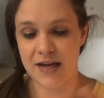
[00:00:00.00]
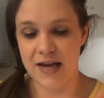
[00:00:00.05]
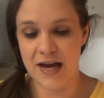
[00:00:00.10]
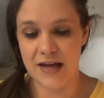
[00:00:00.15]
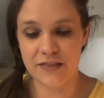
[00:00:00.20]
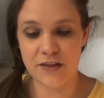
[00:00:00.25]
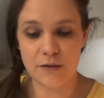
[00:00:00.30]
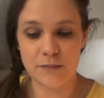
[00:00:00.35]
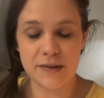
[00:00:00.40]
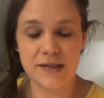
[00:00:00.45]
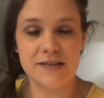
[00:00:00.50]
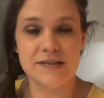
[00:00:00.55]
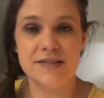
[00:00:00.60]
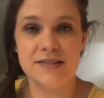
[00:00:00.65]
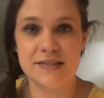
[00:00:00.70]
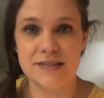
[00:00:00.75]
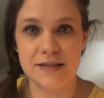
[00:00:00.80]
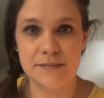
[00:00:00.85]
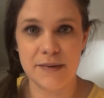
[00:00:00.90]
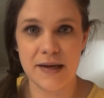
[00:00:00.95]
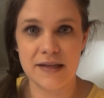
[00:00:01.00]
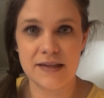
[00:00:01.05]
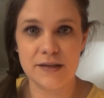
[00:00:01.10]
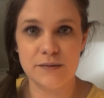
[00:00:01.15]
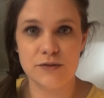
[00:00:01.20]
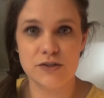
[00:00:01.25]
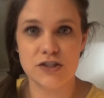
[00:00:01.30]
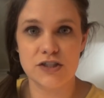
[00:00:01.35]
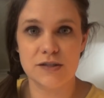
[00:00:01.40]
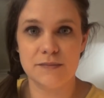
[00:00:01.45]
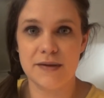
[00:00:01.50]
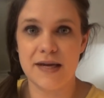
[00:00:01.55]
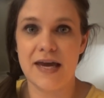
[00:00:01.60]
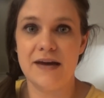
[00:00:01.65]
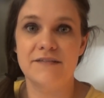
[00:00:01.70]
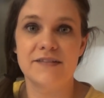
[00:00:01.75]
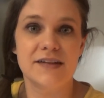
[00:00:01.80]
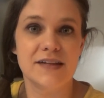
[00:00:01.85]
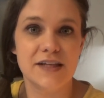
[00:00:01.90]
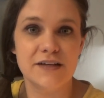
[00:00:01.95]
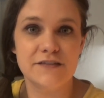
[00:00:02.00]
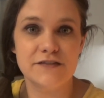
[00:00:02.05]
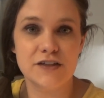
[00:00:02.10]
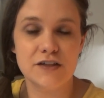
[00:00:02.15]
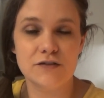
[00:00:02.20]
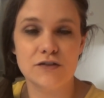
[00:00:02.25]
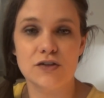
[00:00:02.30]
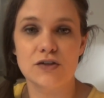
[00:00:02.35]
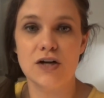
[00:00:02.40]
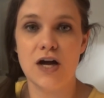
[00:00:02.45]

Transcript: I thought me and Cece and Manly were just gonna be having the leftover